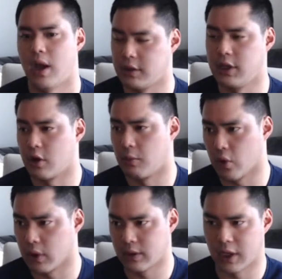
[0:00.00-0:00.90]
And it did go
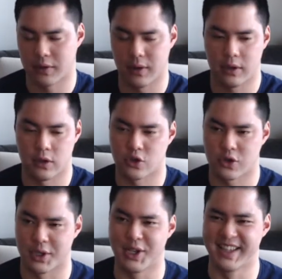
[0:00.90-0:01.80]
poorly. Like the
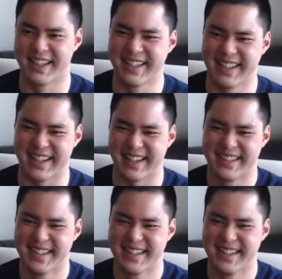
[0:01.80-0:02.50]
yeah,